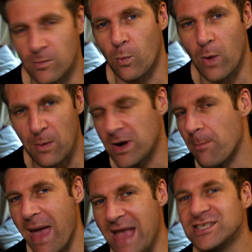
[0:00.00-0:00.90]
One would
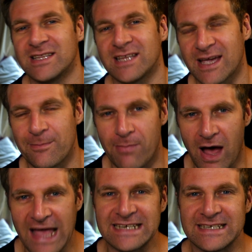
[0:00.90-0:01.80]
imagine the
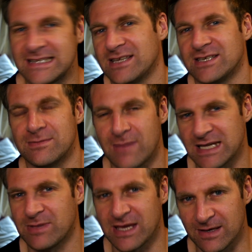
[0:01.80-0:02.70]
combined tension must
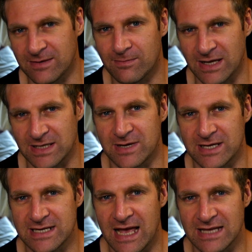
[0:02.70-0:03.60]
be much, much
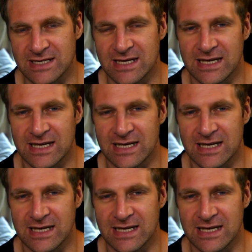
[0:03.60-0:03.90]
larger,